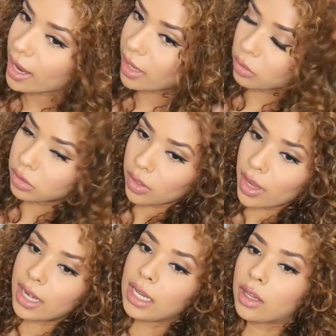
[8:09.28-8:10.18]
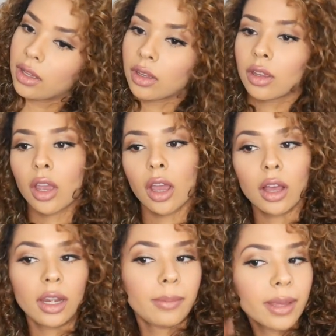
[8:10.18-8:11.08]
and also any
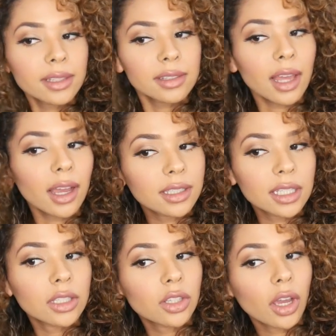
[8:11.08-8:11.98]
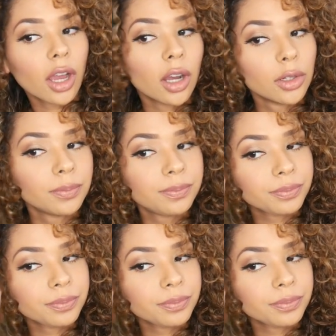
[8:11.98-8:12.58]
curly bits that I did curl.